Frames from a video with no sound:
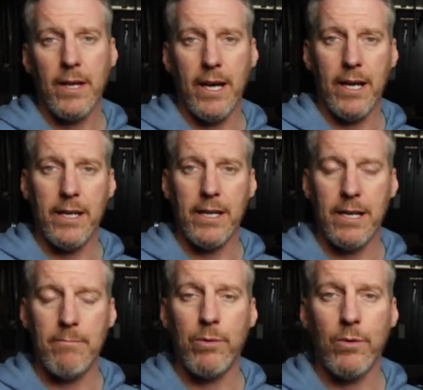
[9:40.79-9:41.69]
and
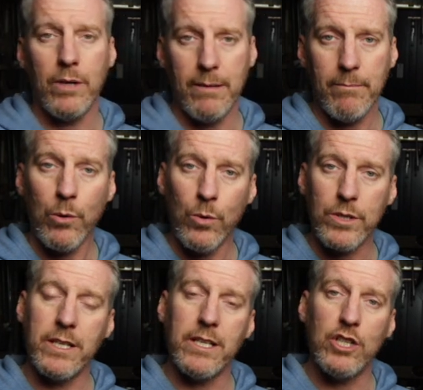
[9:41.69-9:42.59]

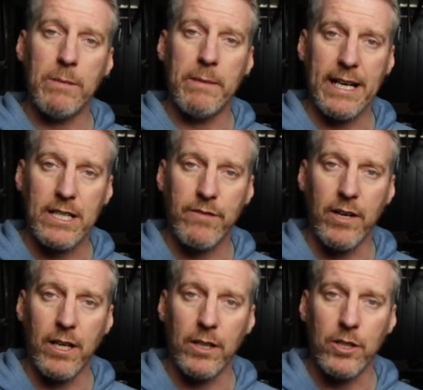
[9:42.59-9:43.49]
import the GPX
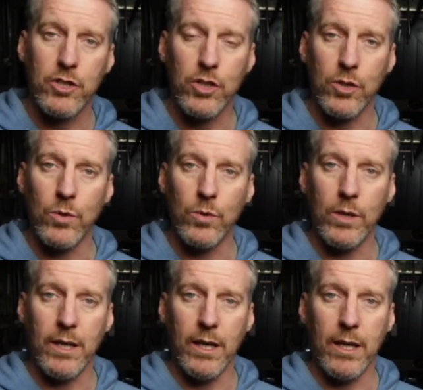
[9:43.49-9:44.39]
file to
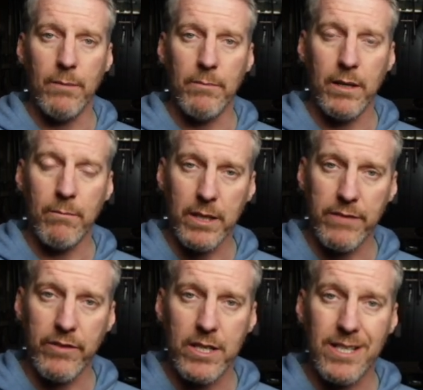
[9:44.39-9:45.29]
my
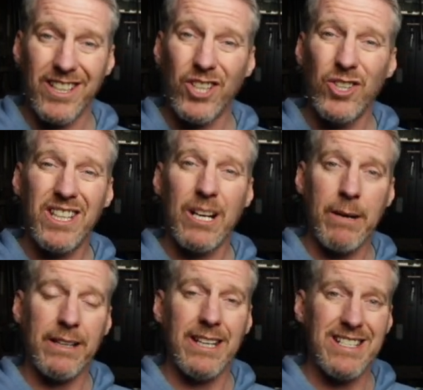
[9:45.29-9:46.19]
device. And the good thing
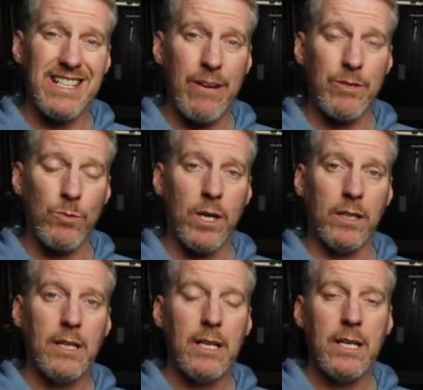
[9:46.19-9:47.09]
about these now as
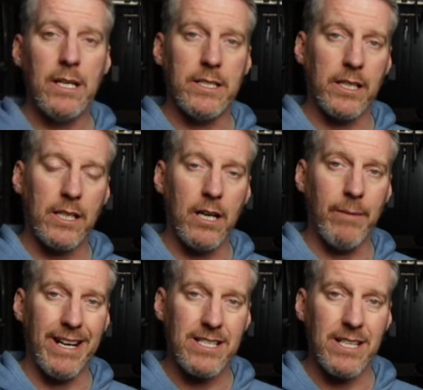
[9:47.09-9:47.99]
well is that the
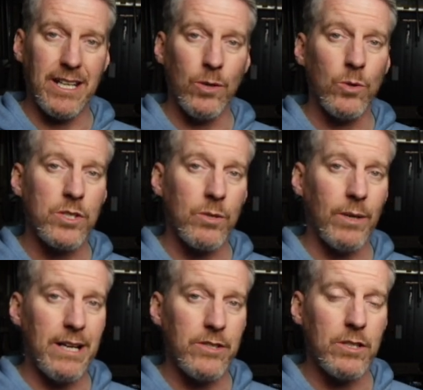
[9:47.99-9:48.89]
Garmin XT also
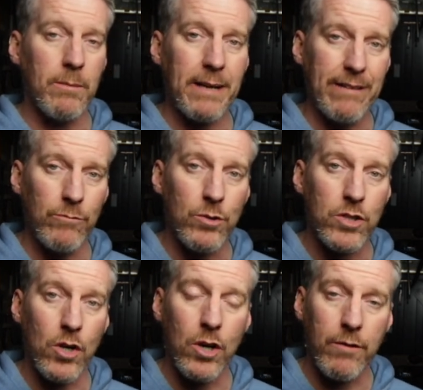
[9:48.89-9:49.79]
allows you to plan
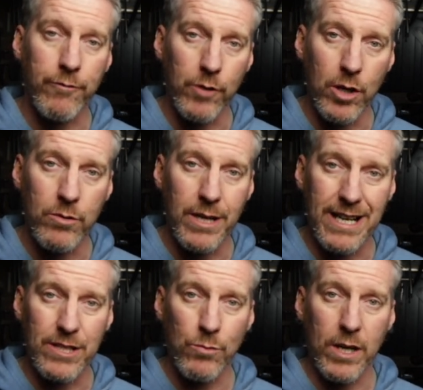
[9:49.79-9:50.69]
routes off-road
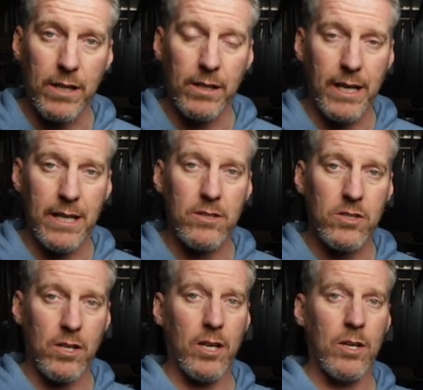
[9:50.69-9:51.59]
as well. And
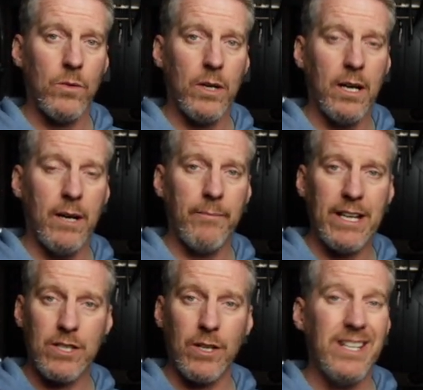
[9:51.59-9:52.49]
so
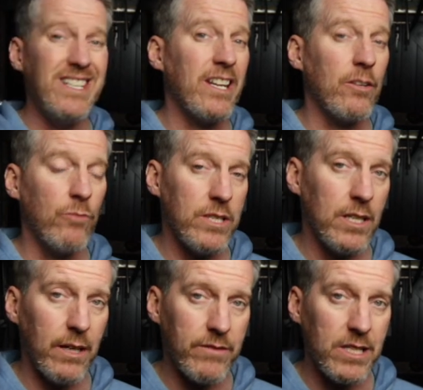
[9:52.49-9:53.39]
that's another
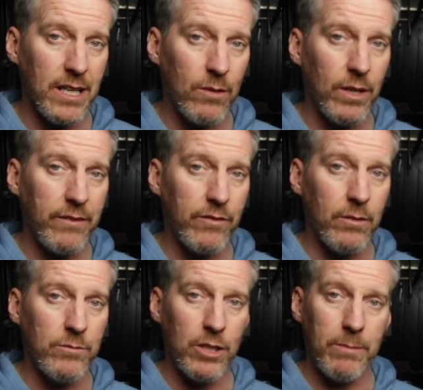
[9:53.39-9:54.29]
reason that I've stayed away
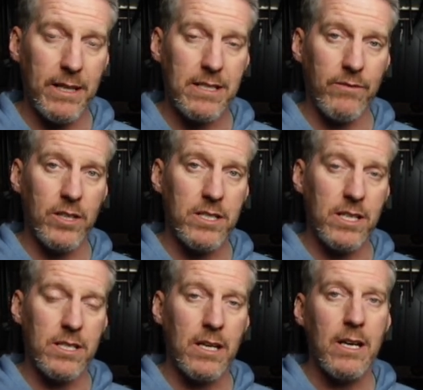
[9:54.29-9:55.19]
from GPS
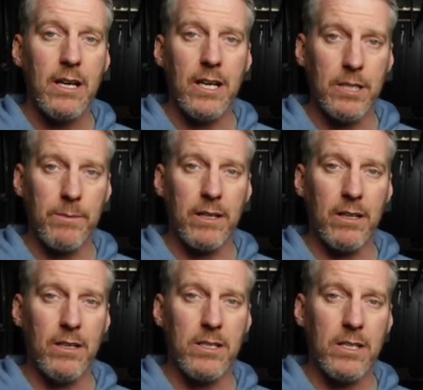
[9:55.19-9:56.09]
devices, is
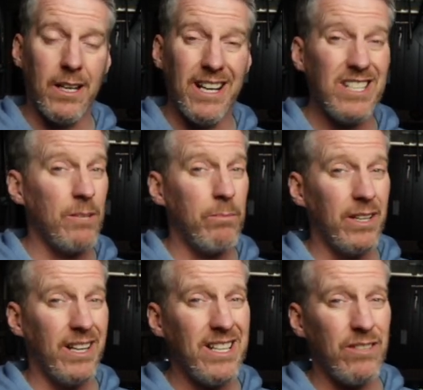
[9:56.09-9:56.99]
because unless you
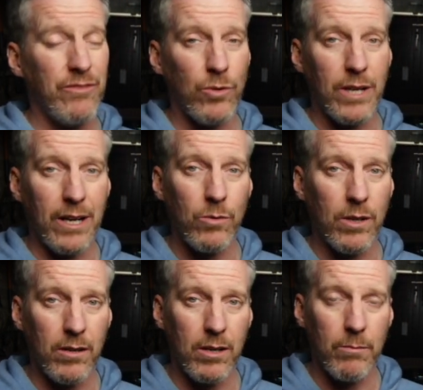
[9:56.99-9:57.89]
fork out
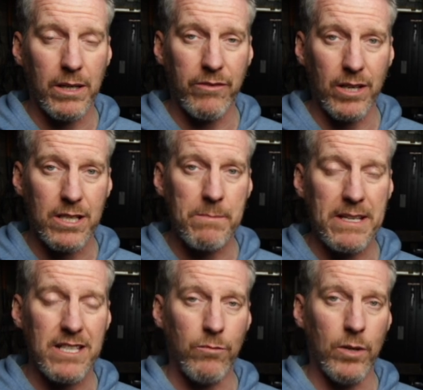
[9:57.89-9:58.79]
quite a lot of money for an
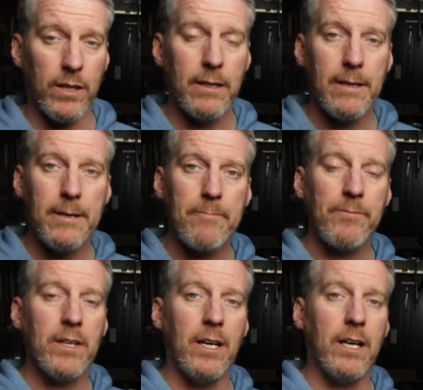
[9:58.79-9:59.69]
expensive one,
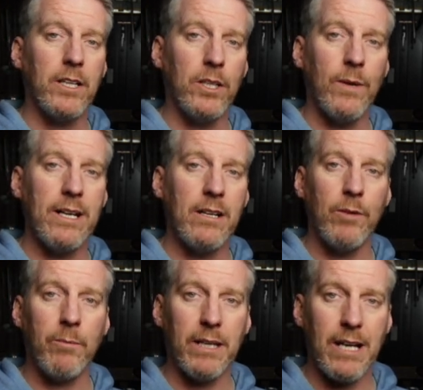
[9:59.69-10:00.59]
you end up
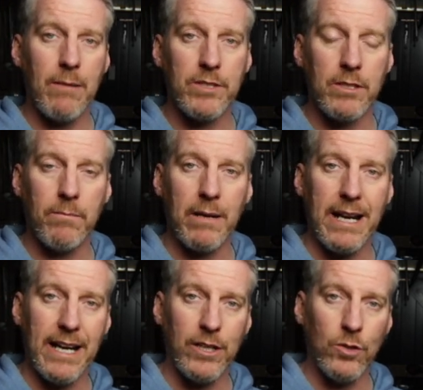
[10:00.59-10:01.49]
not being able to
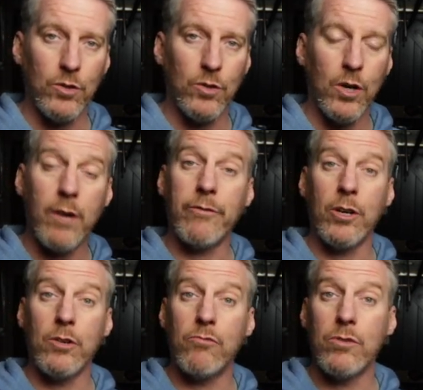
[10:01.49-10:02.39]
plan your
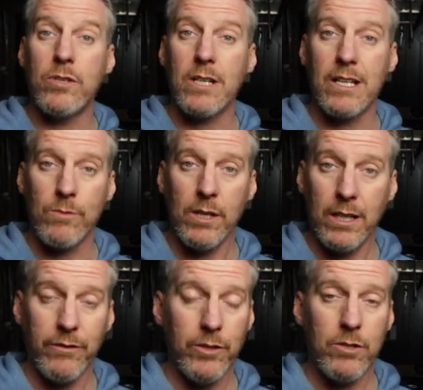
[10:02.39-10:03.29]
off-road routes as well if you